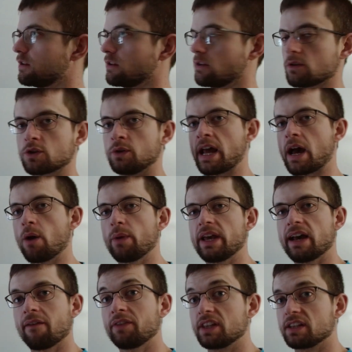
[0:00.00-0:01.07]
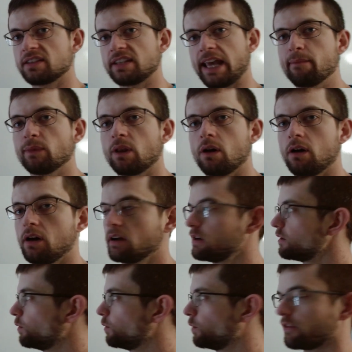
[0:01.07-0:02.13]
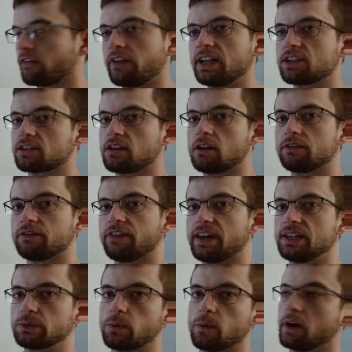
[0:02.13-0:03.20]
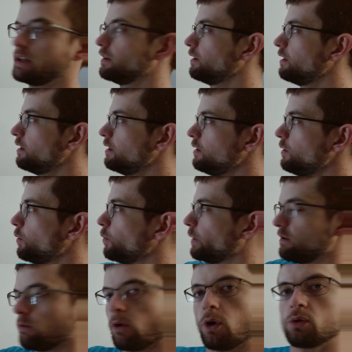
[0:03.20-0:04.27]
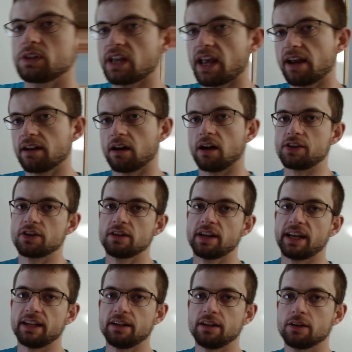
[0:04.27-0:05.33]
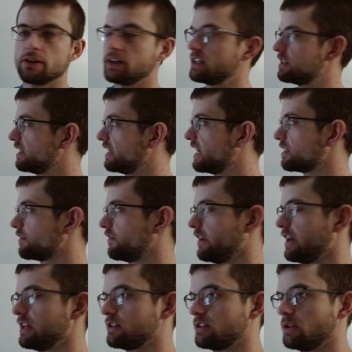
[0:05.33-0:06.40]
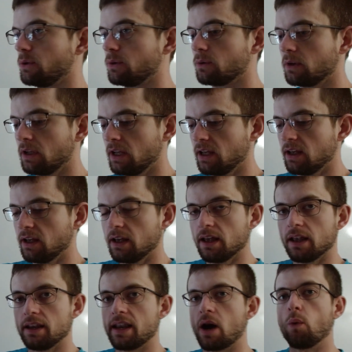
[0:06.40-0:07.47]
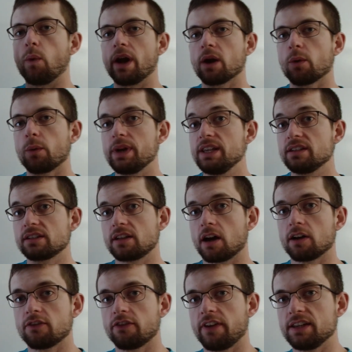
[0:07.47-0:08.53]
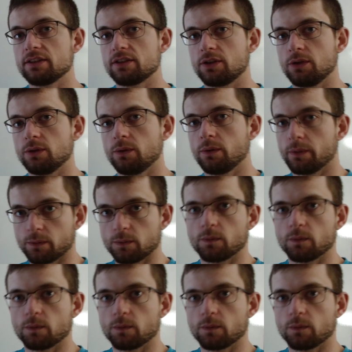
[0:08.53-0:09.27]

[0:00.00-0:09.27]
So now we have the same log, we're finished on face 1, we rotate 180 degrees to get to face 2. Now where we start face 2,